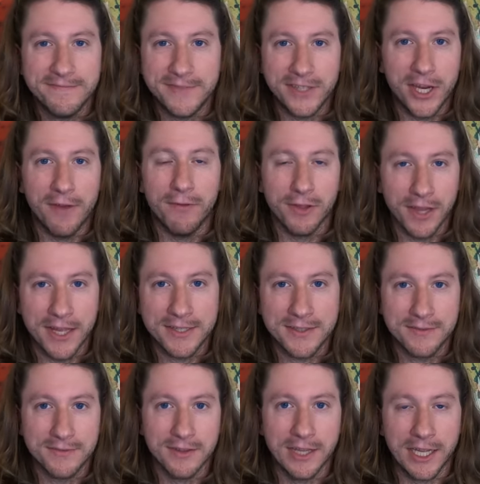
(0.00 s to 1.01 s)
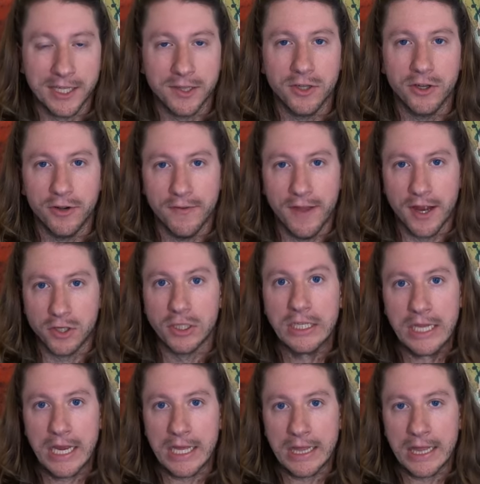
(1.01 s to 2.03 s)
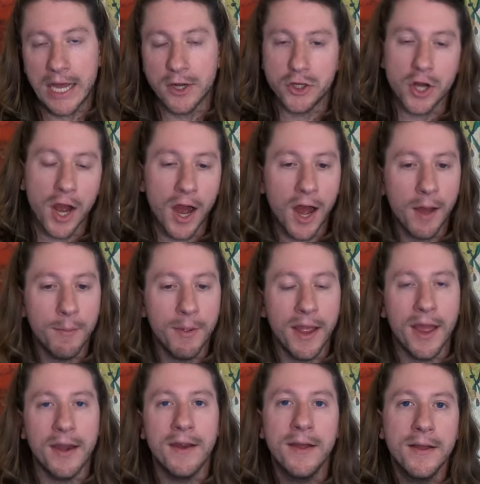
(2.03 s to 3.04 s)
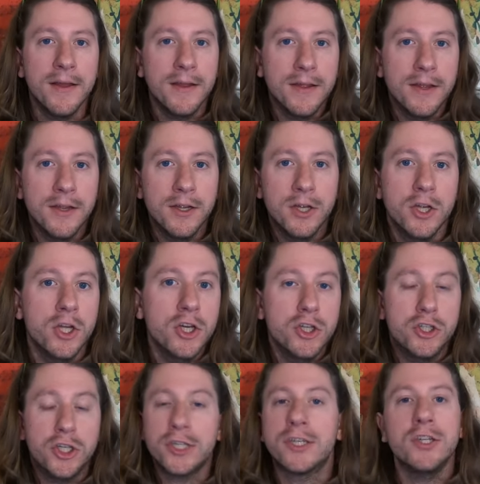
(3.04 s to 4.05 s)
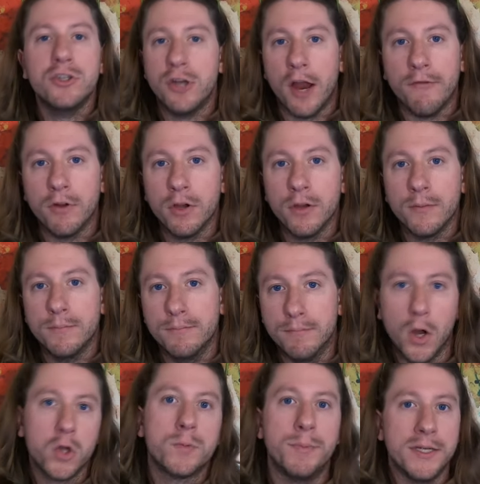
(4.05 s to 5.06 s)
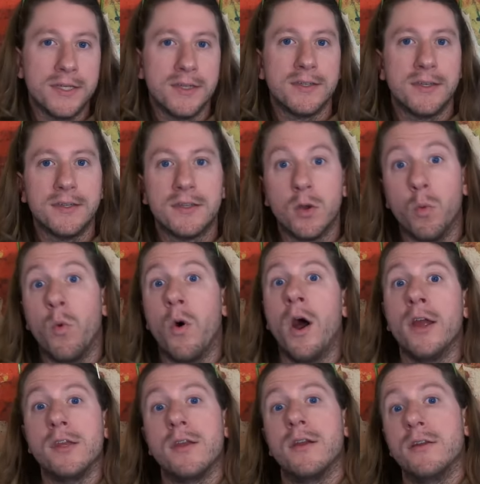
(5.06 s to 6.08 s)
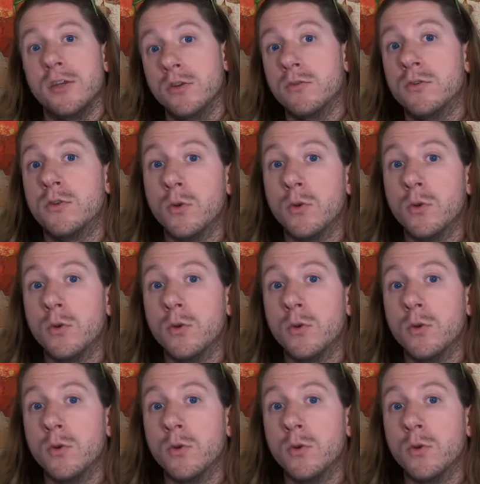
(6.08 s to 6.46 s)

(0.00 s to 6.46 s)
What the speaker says: you have a less likelihood of actually getting that job. And just in general, most businesses that want you